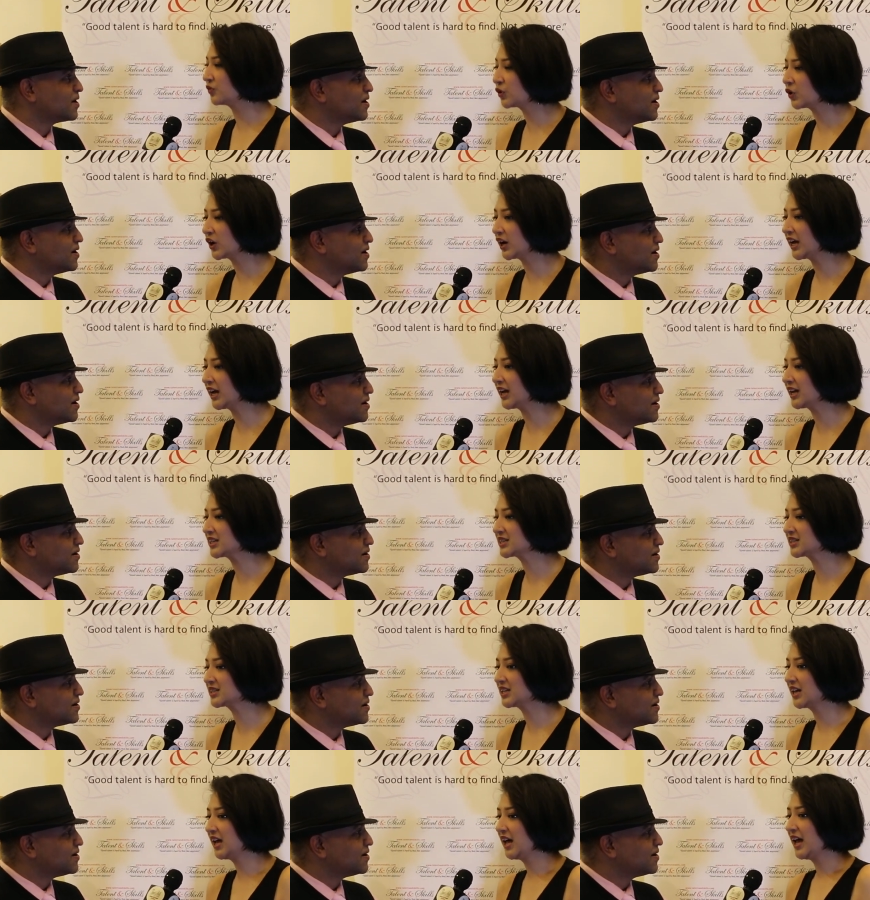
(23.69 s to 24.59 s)
Speaker 1: voice,
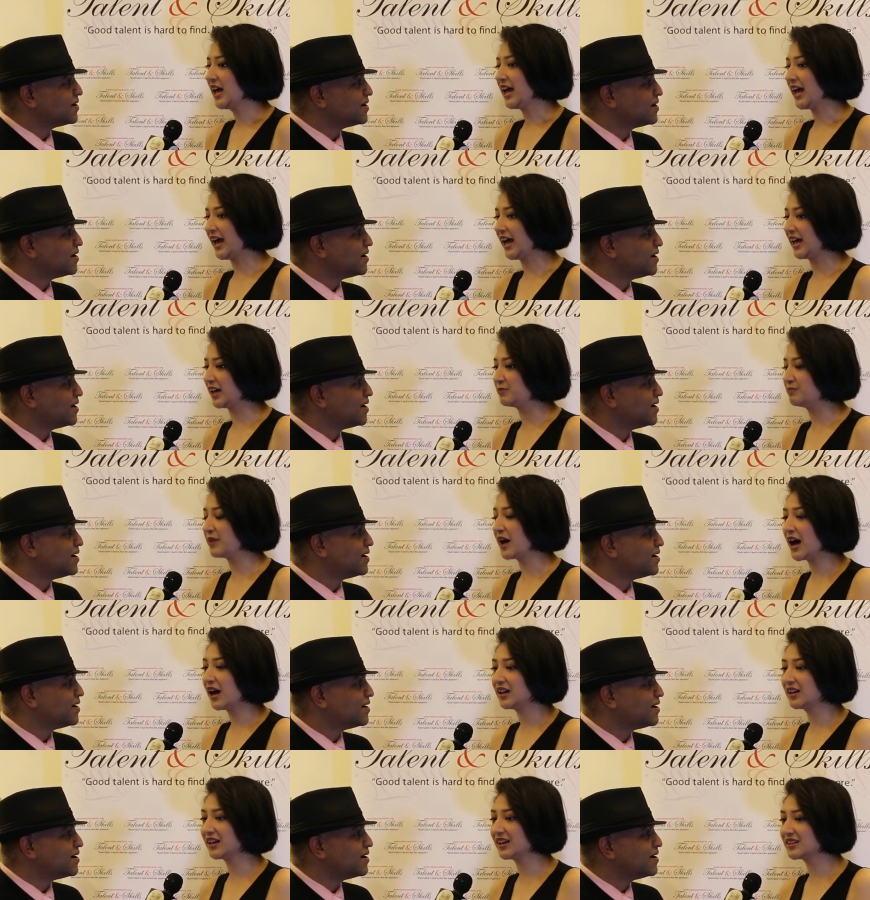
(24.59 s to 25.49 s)
and
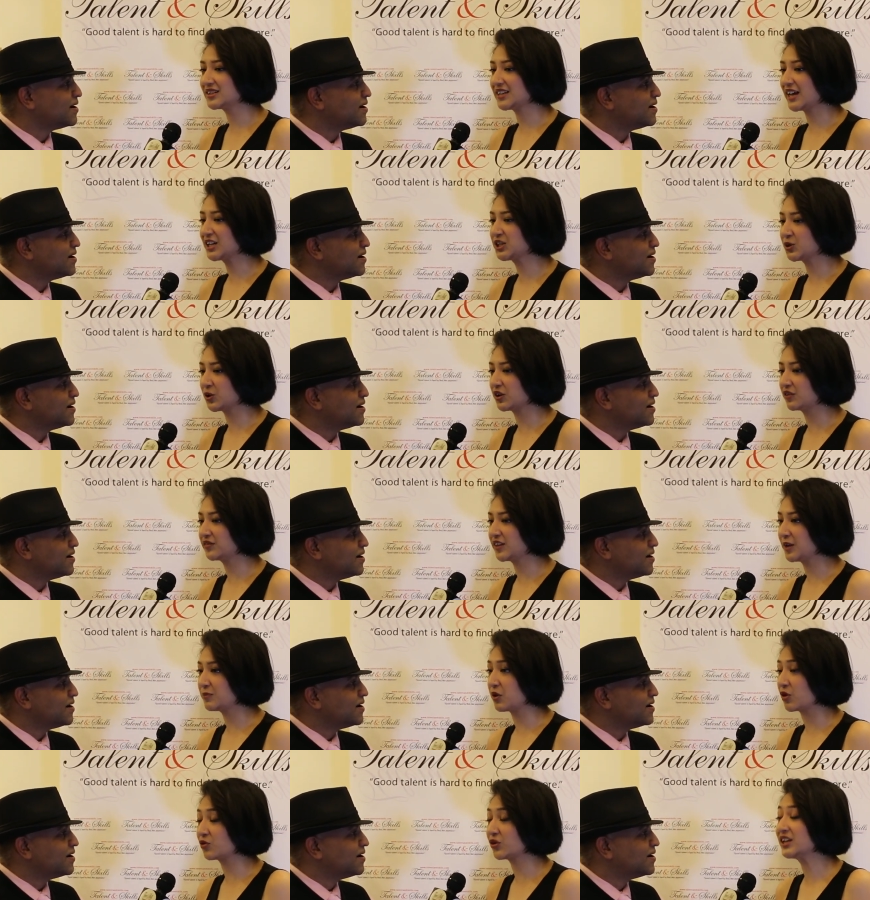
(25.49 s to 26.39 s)
ballads, that sort of
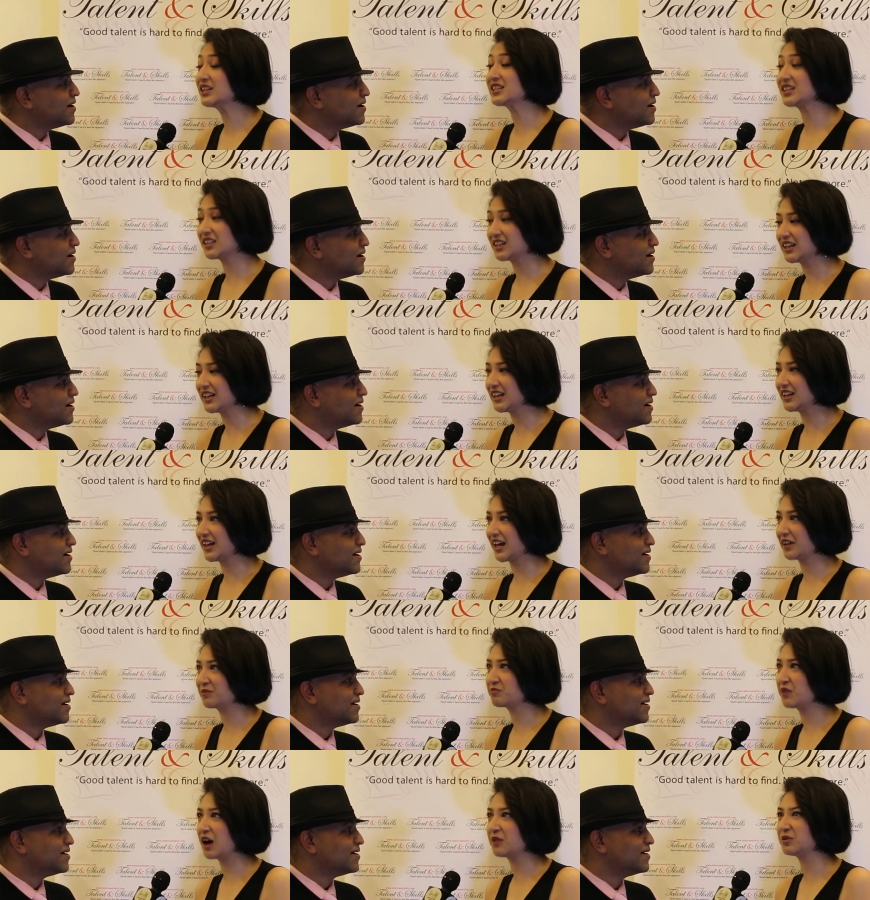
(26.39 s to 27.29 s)
thing. But recently,
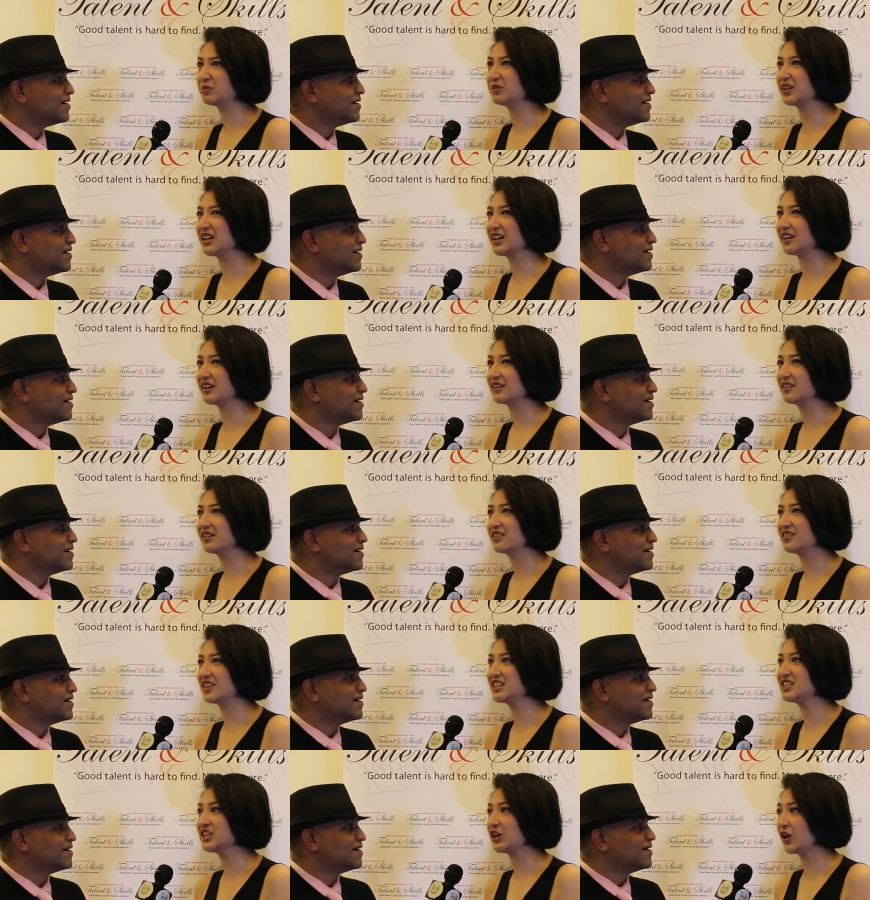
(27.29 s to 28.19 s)
like probably
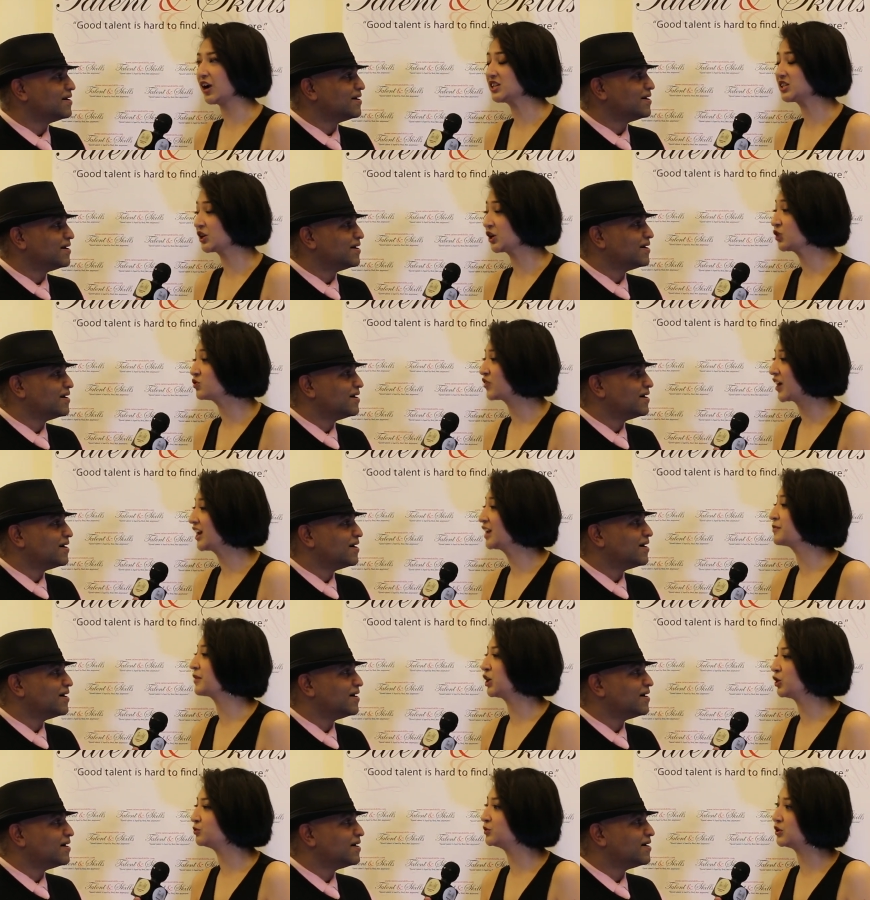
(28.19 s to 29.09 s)
this year, I started writing
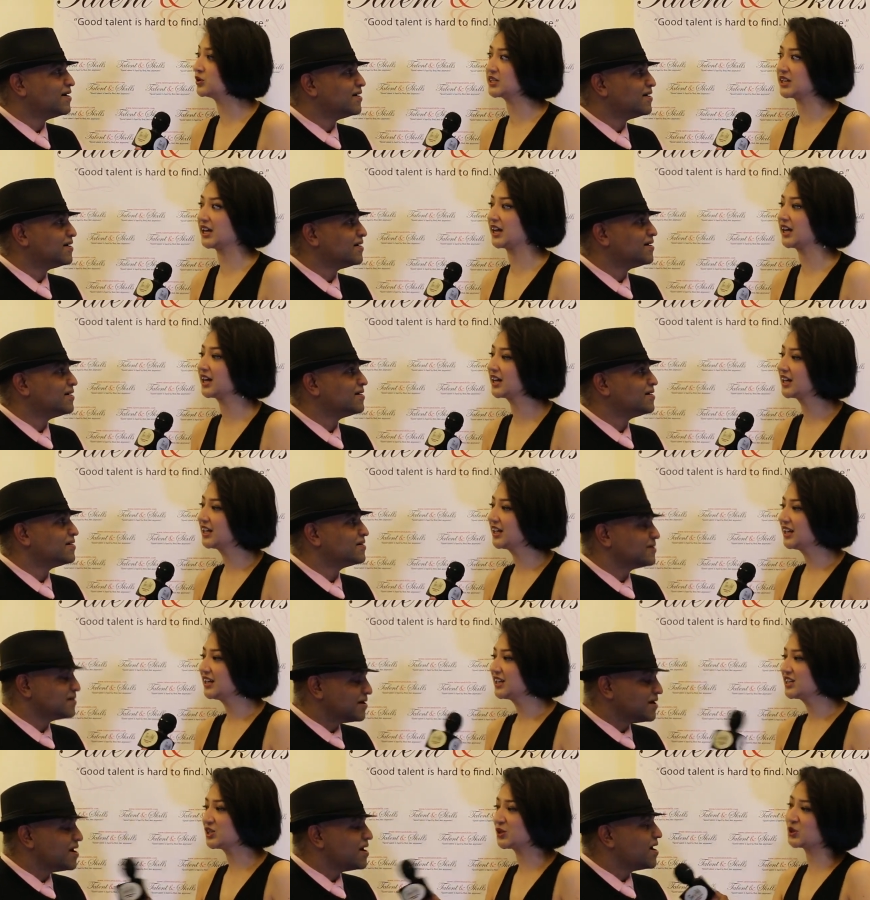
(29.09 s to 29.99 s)
my own music.
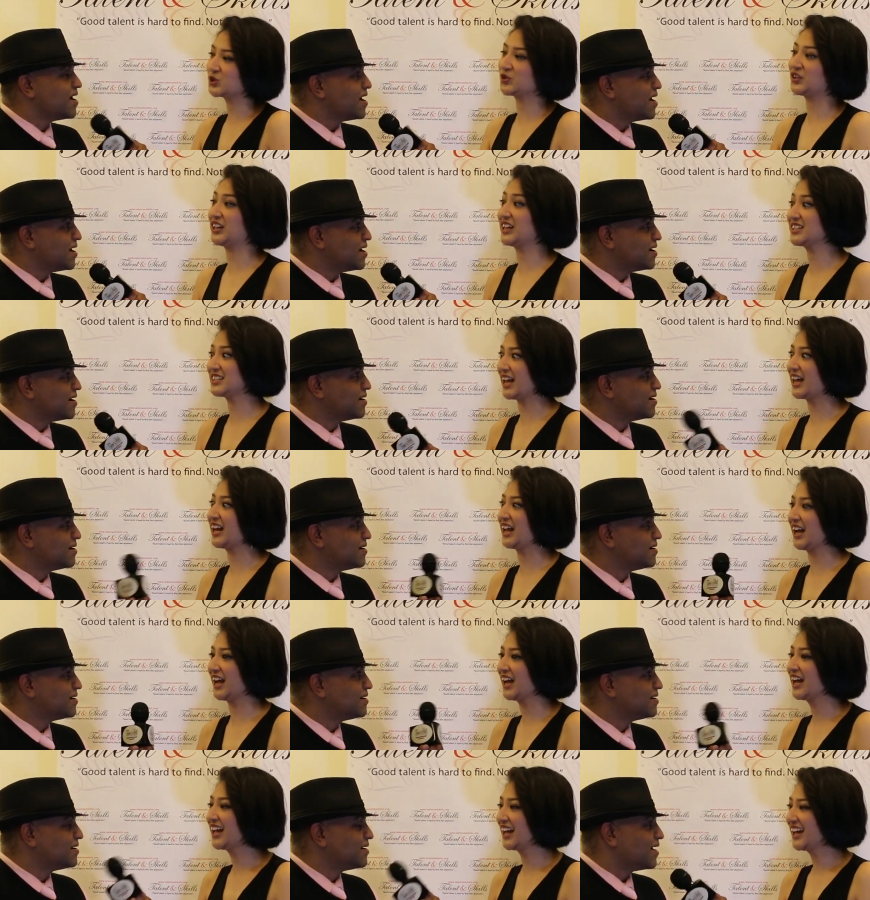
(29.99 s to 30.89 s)
So it's really exciting.
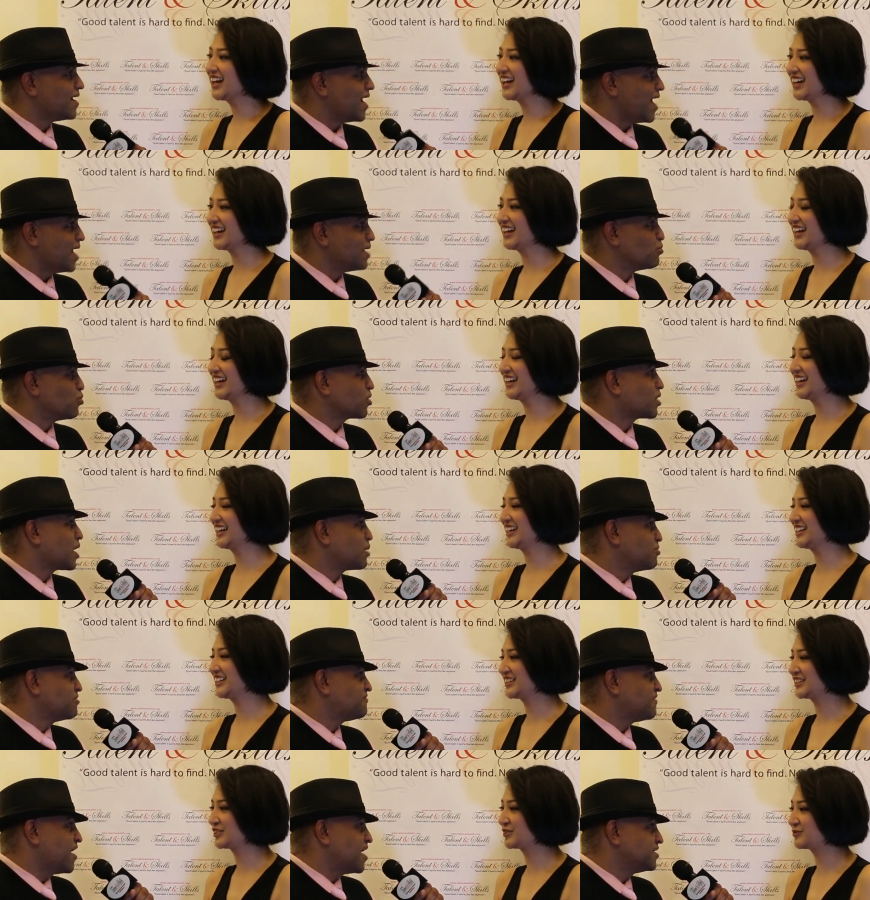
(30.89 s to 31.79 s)
Speaker 2: And where can
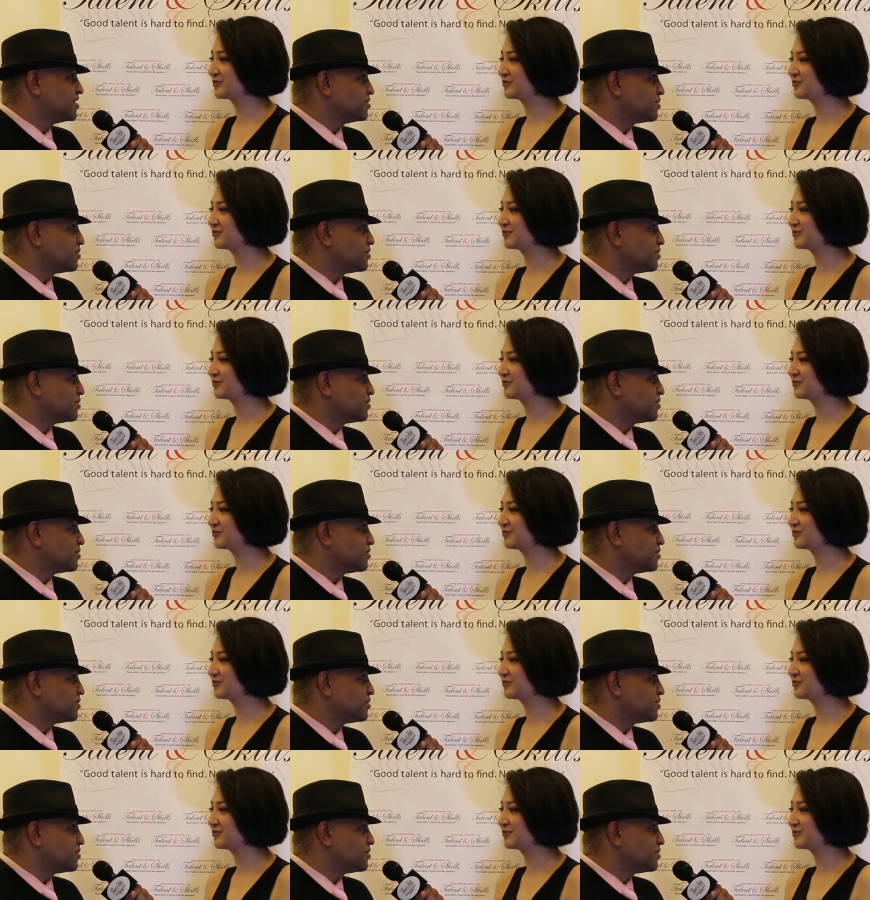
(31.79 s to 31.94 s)
we find